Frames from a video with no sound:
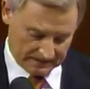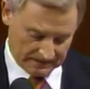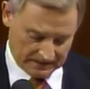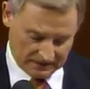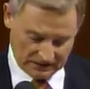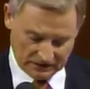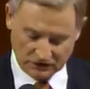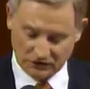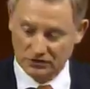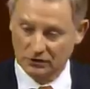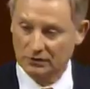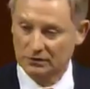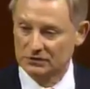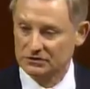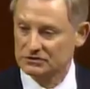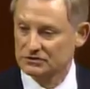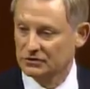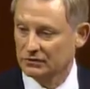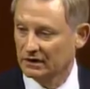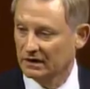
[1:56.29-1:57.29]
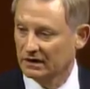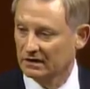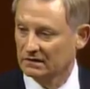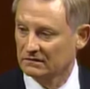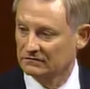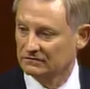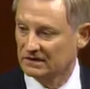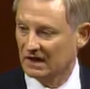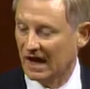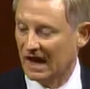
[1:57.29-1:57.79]
into a string
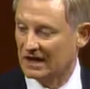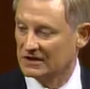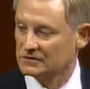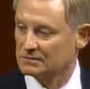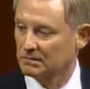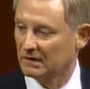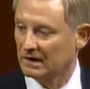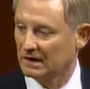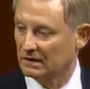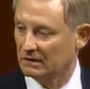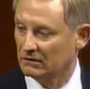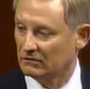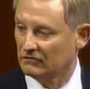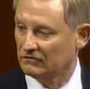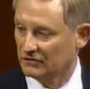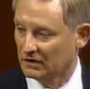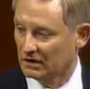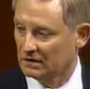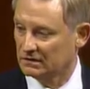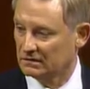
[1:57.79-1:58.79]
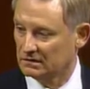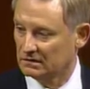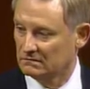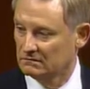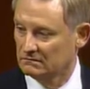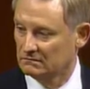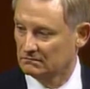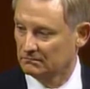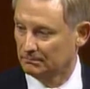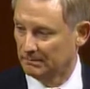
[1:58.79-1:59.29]
of taxpayer funded
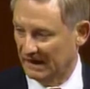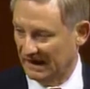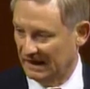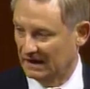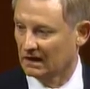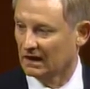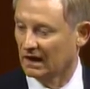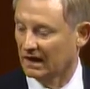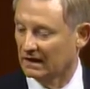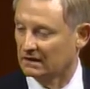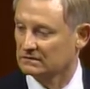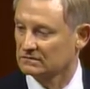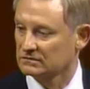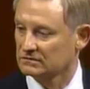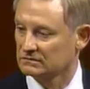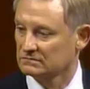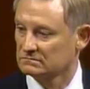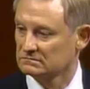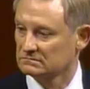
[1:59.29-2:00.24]
bailouts.